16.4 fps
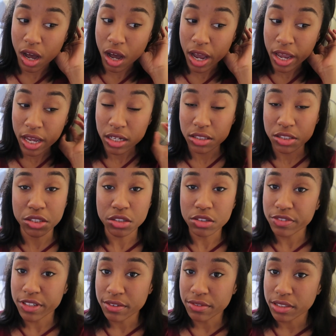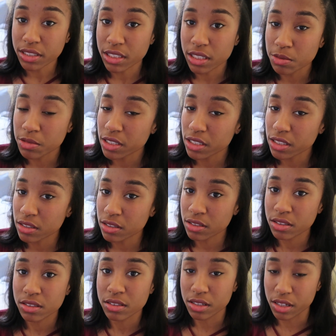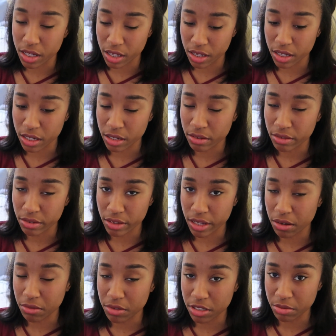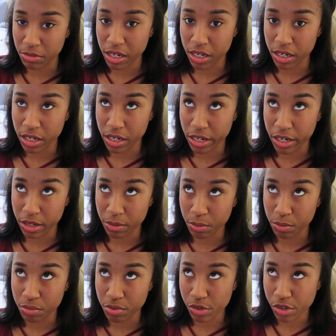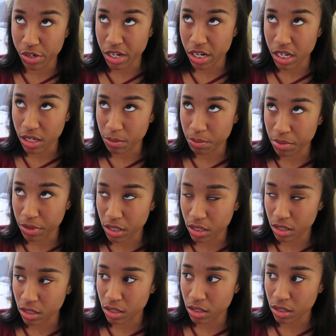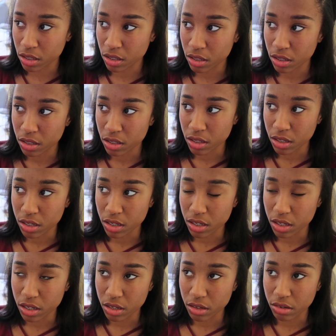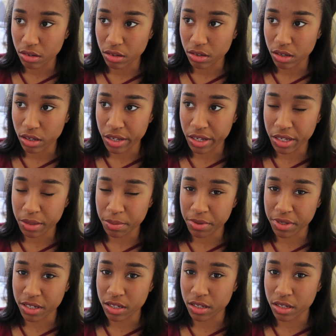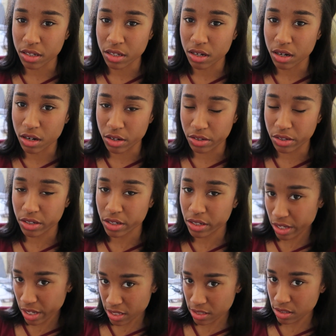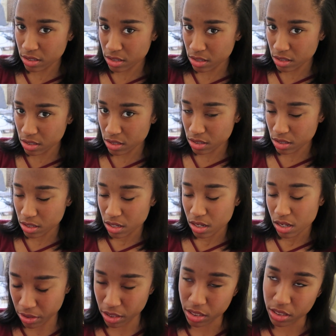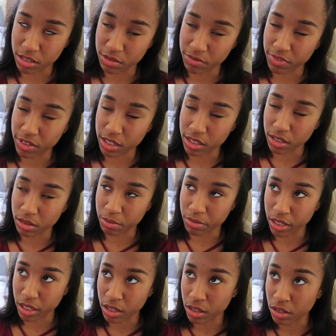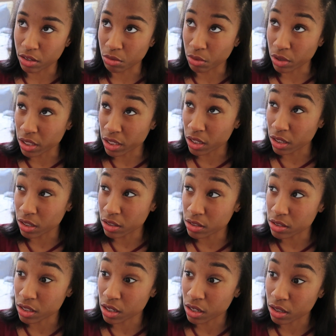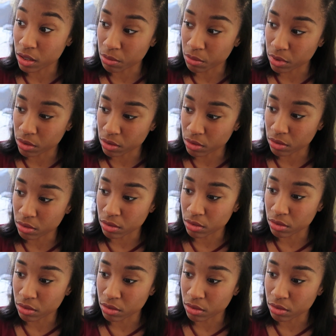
I had 2 favorite subjects, and that was my pre-AP, AP art classes, band, symphonic band, wind ensemble.